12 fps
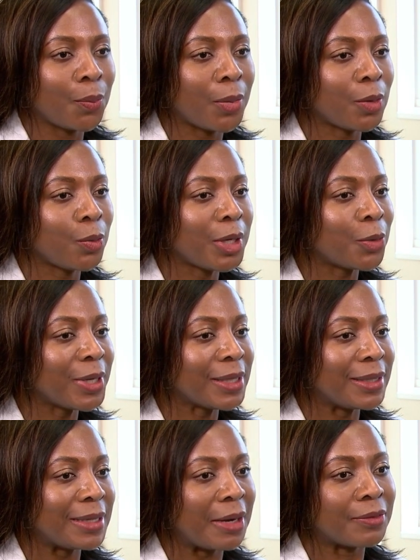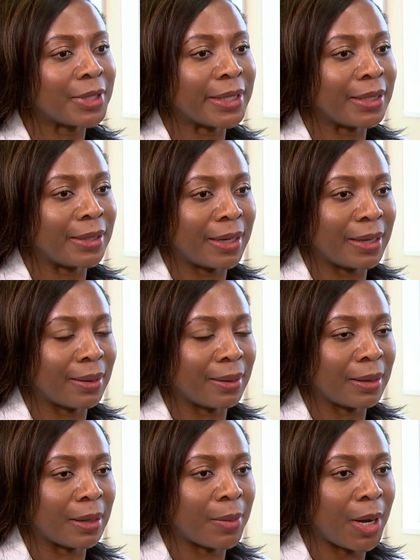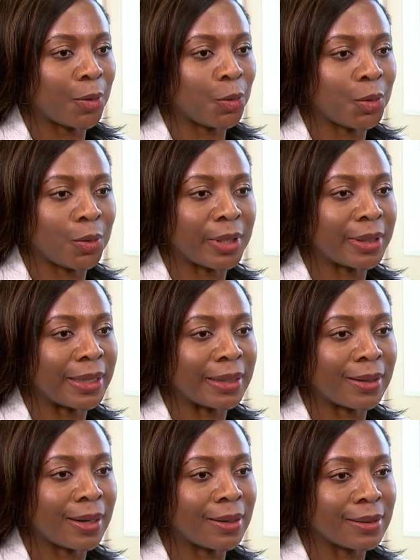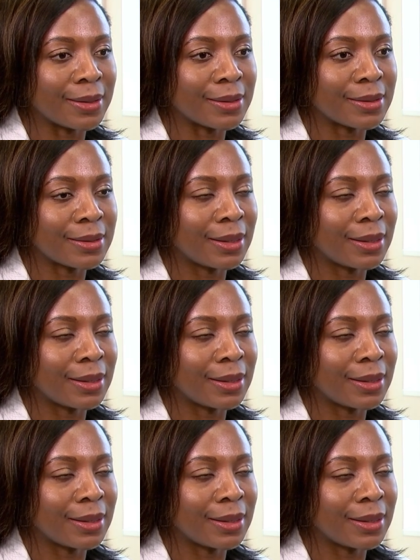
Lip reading: But we really never hear anything about urinary incontinence.